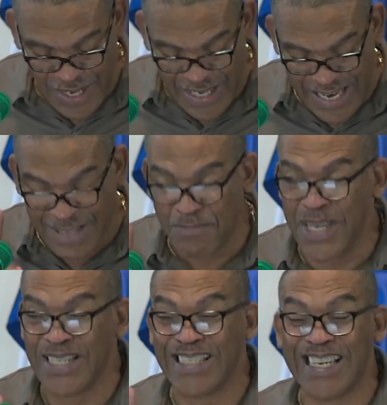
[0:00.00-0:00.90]
that
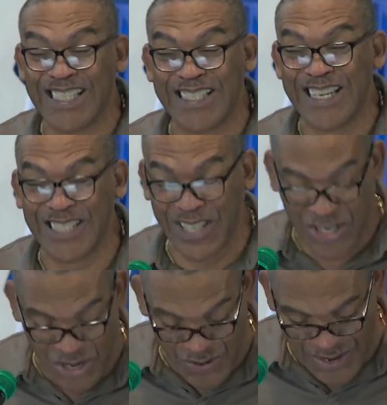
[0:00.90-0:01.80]
means listening to the
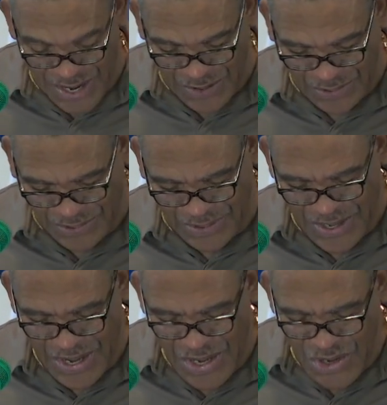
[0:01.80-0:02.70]
Holy Ghost,
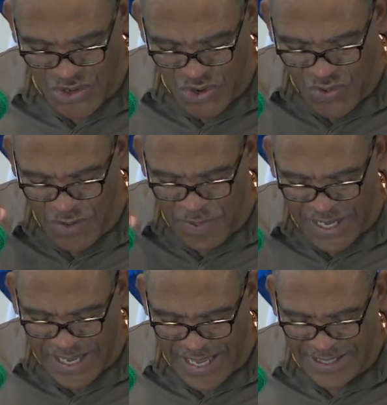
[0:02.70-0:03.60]
you will
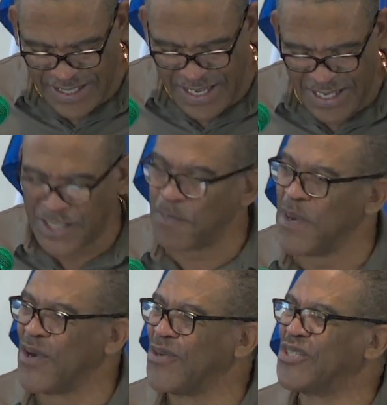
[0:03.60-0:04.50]
begin to experience